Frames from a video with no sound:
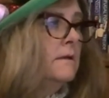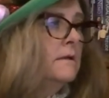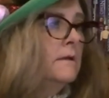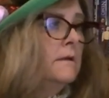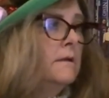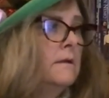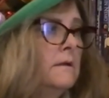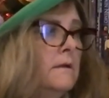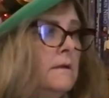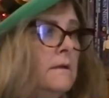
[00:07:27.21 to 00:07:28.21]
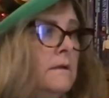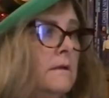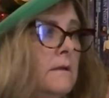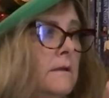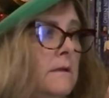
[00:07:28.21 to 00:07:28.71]

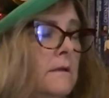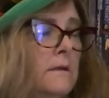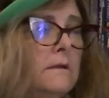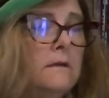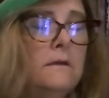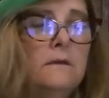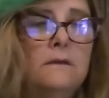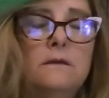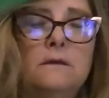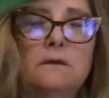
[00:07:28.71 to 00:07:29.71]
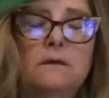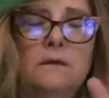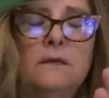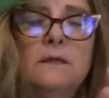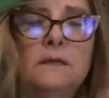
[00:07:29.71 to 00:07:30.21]

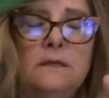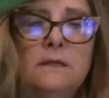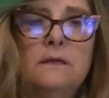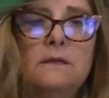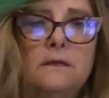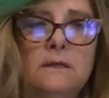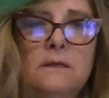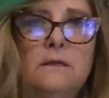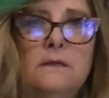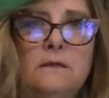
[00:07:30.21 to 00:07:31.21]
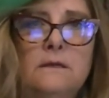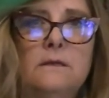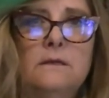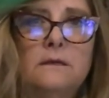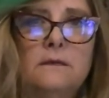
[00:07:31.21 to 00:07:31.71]

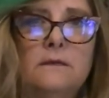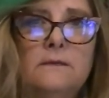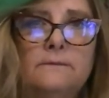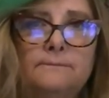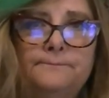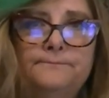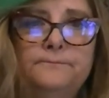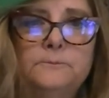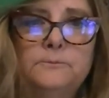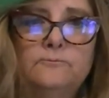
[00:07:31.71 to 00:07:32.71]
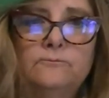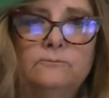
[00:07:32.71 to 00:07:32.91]
This person isn't speaking.